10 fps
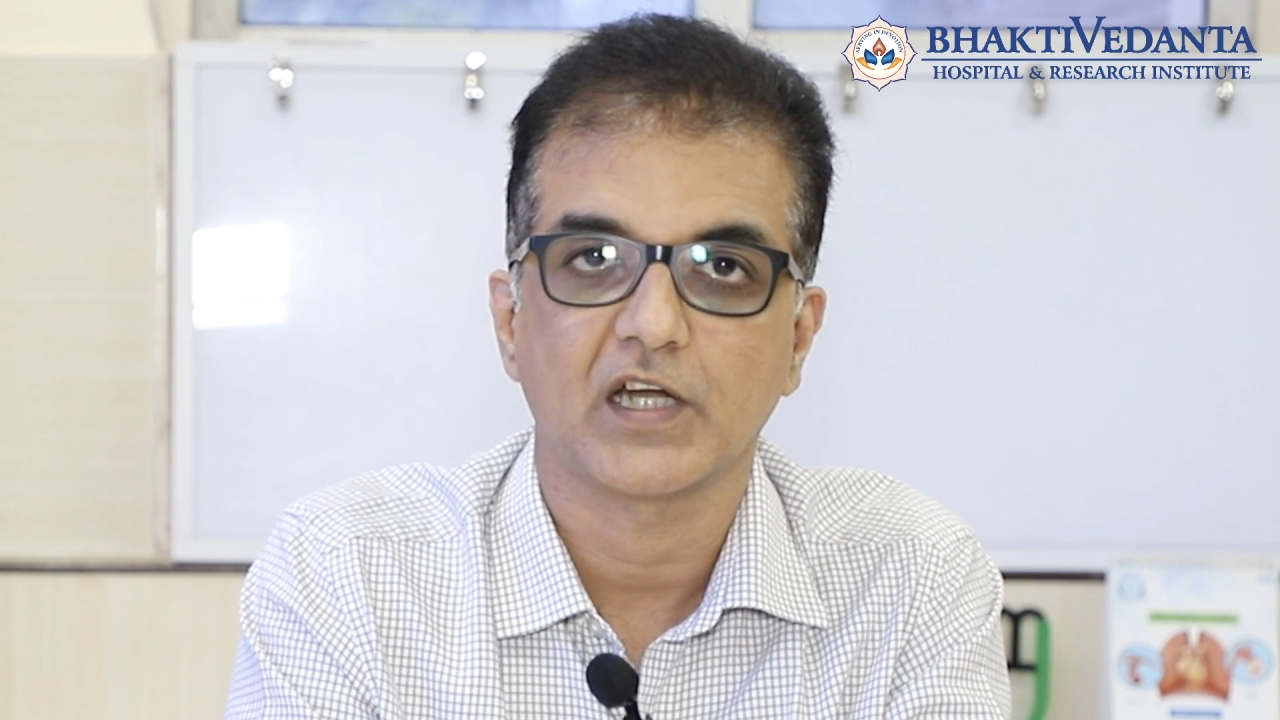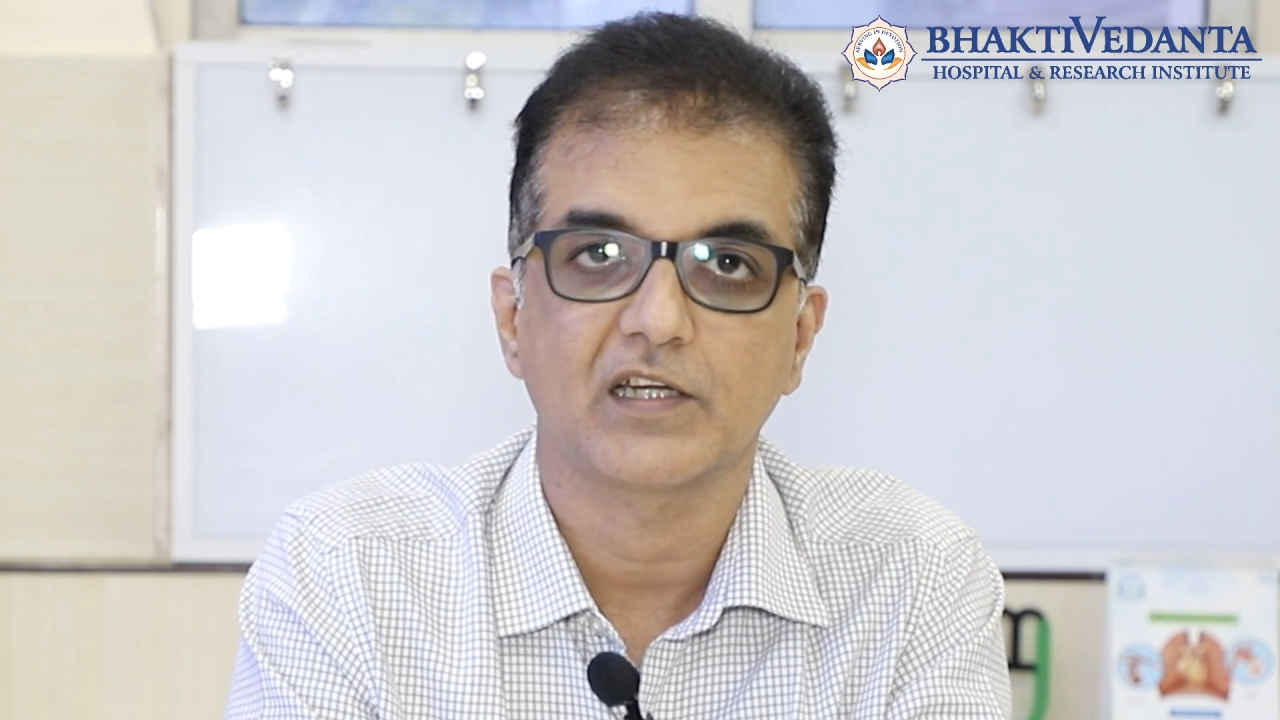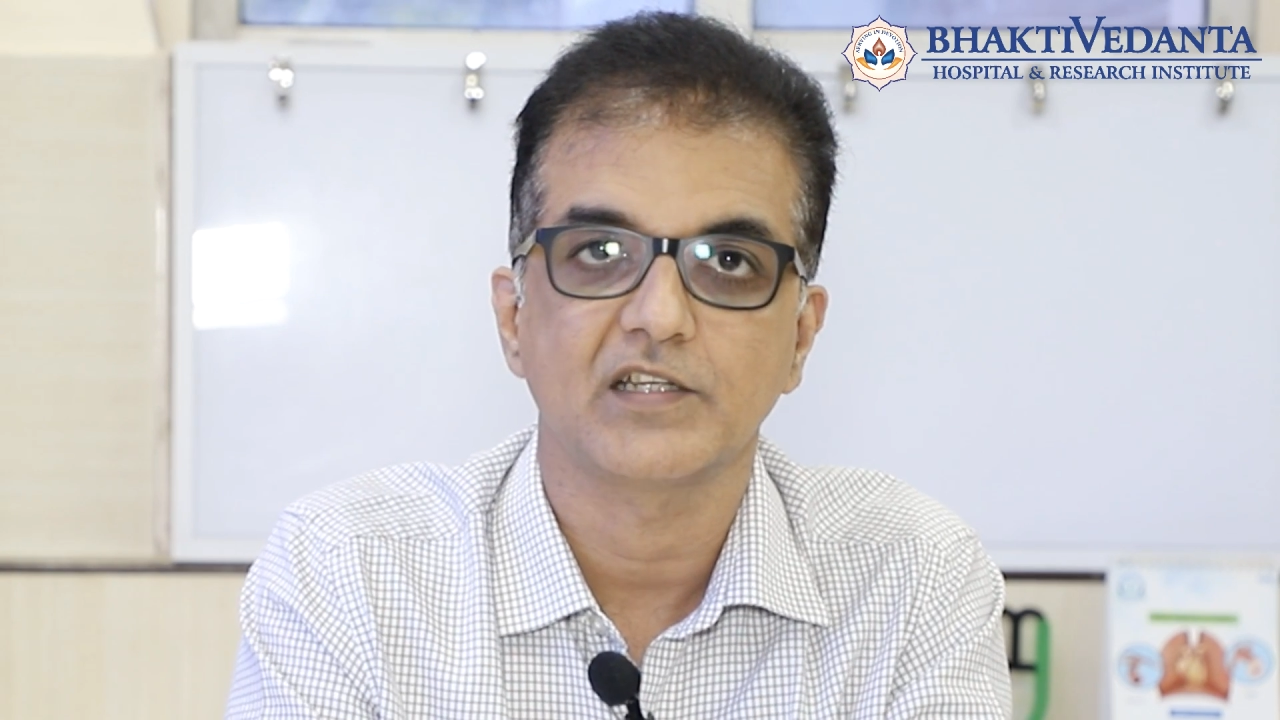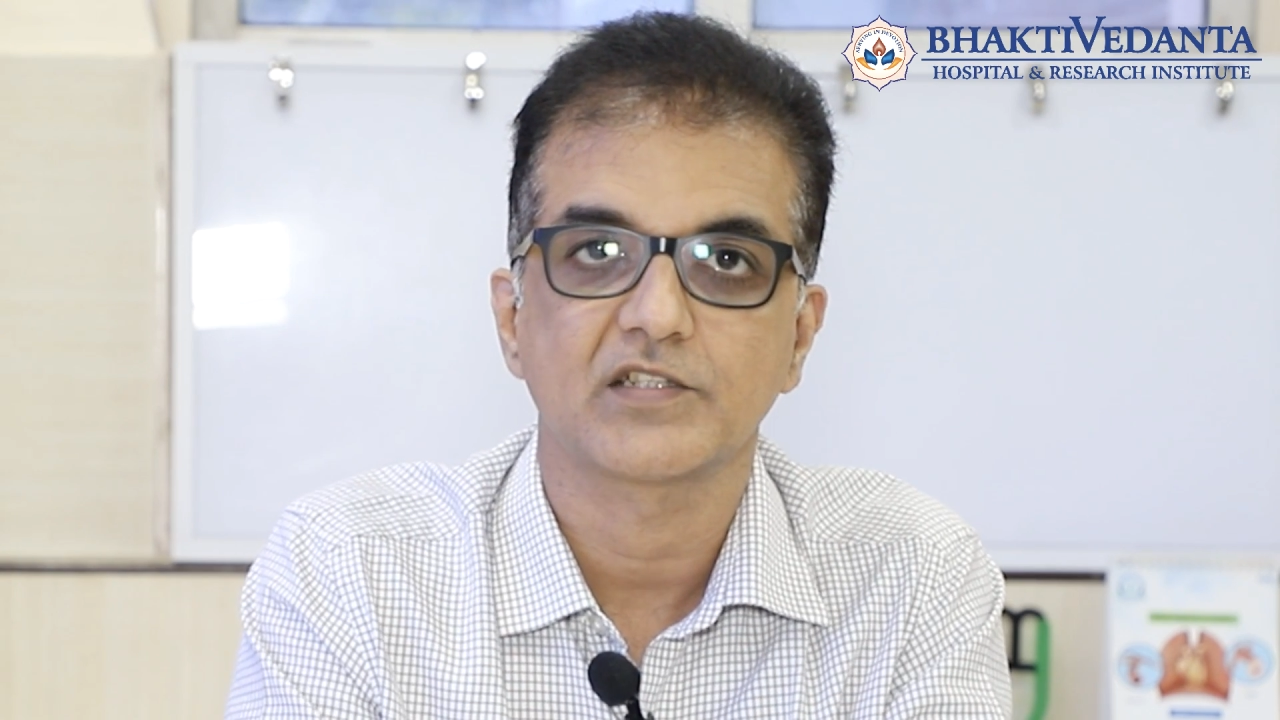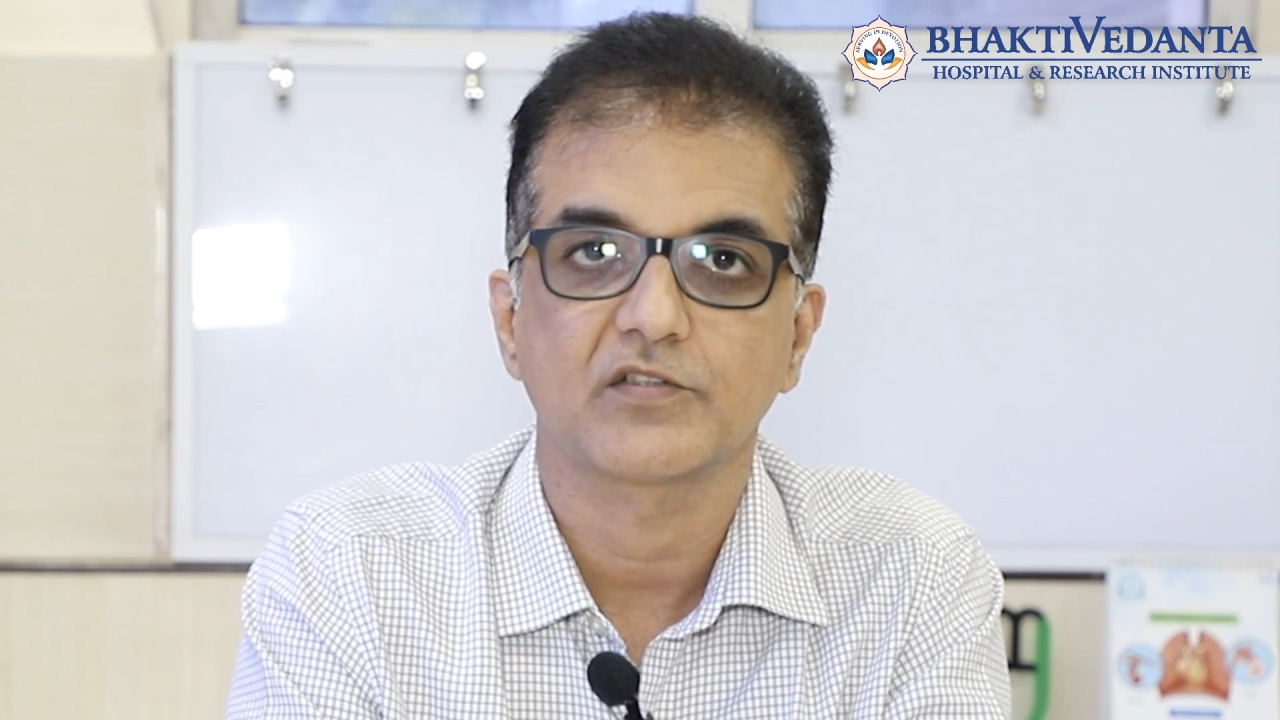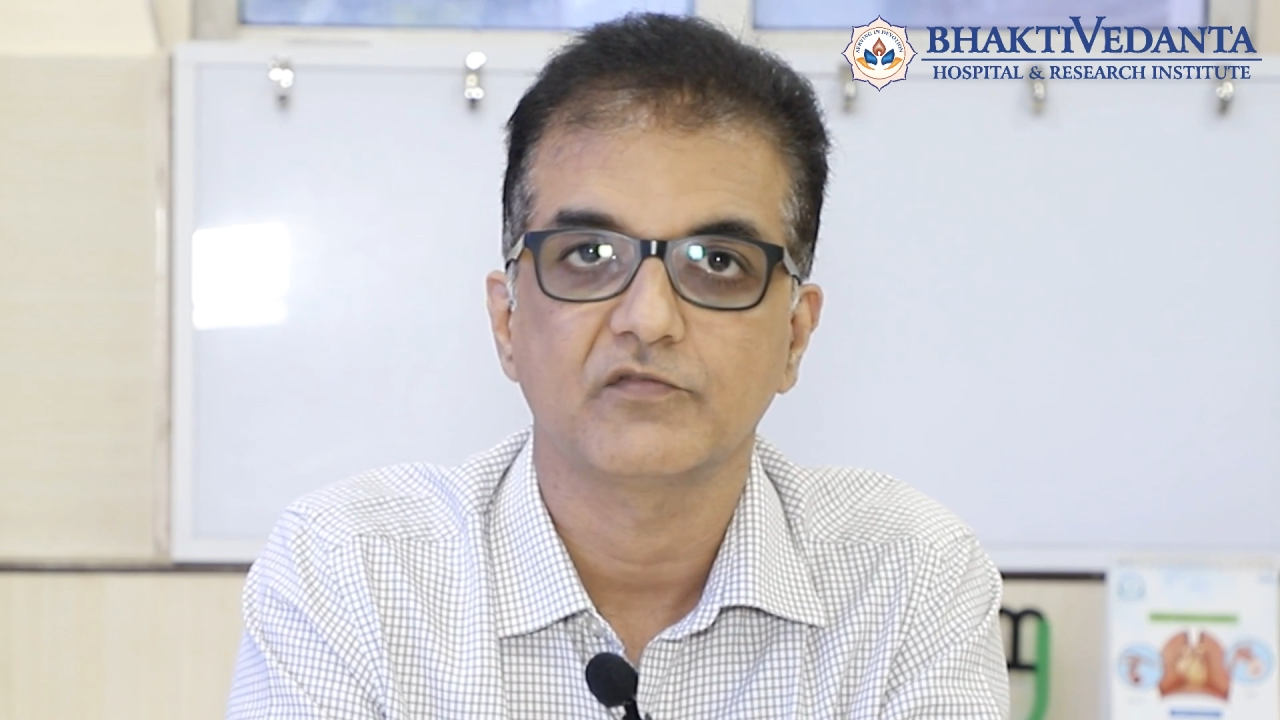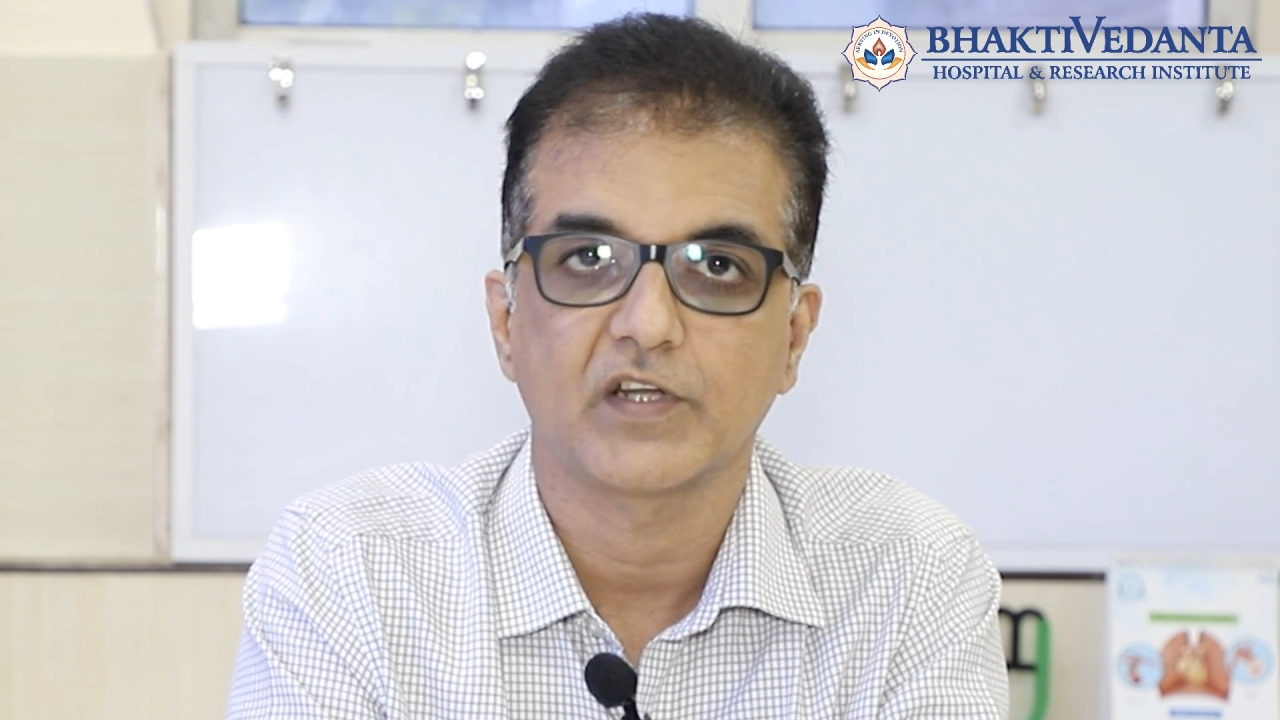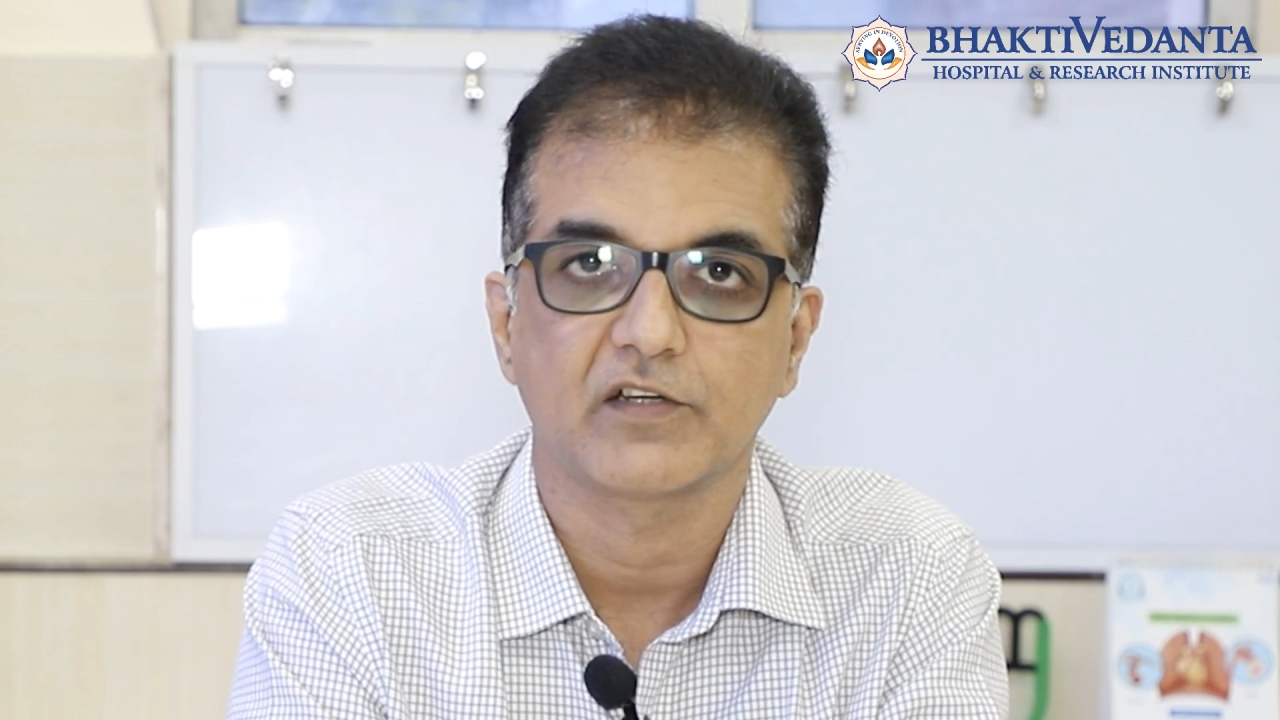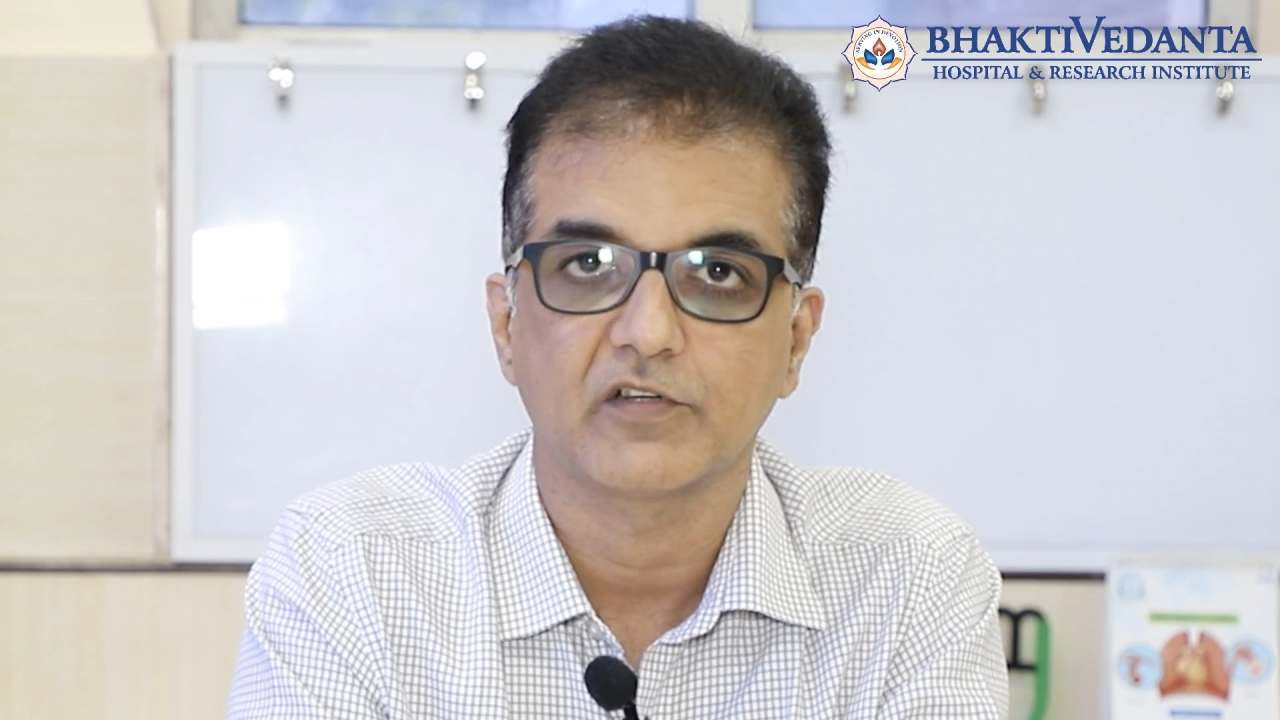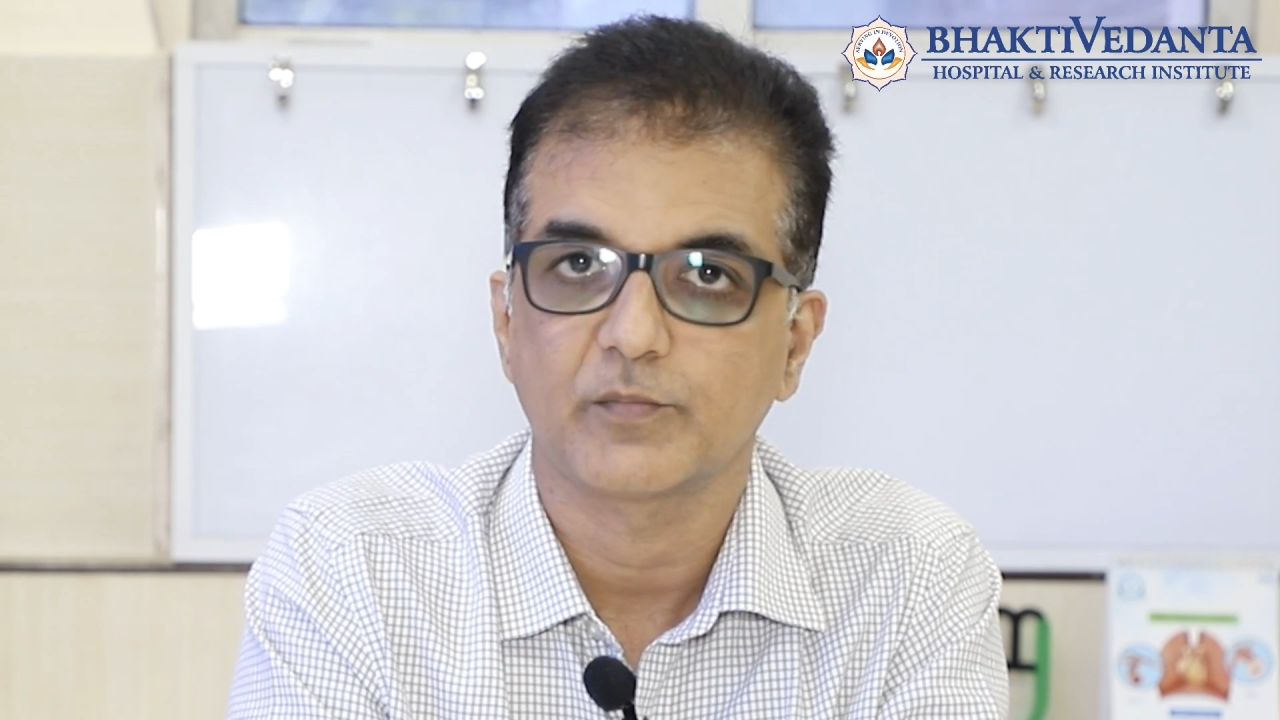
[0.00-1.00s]
at least
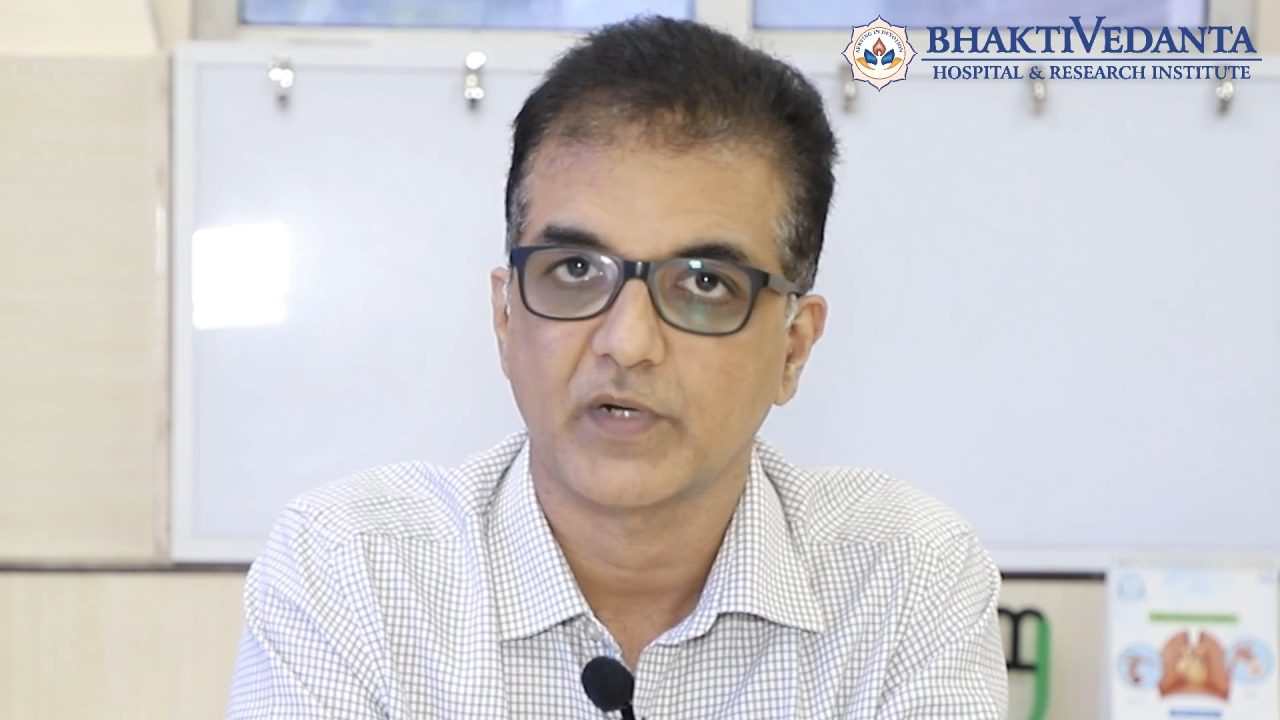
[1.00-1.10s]
one hour